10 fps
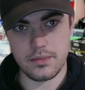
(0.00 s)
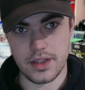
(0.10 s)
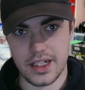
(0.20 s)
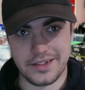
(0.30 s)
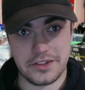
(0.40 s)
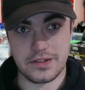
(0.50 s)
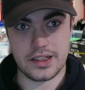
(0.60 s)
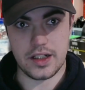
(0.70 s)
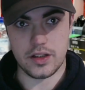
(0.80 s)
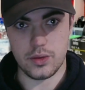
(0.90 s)
unless
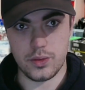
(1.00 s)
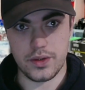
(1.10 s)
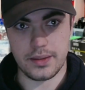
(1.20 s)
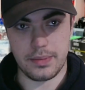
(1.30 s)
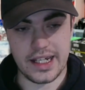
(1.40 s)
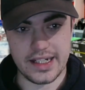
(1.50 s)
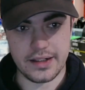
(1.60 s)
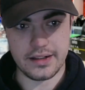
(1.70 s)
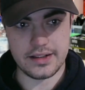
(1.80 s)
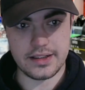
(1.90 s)
Luton ain't playing.
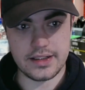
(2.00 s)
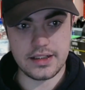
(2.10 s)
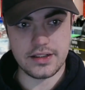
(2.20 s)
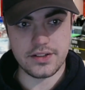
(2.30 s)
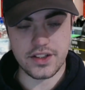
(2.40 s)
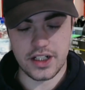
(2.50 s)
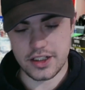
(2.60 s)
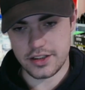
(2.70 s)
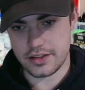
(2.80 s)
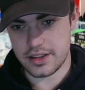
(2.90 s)

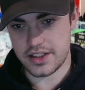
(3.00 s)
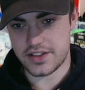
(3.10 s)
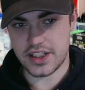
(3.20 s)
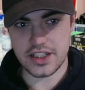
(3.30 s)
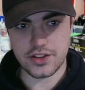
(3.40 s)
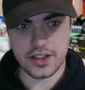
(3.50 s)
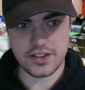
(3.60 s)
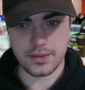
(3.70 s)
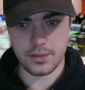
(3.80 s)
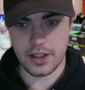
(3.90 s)
So it's an
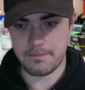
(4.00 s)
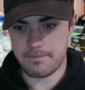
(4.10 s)
interesting one.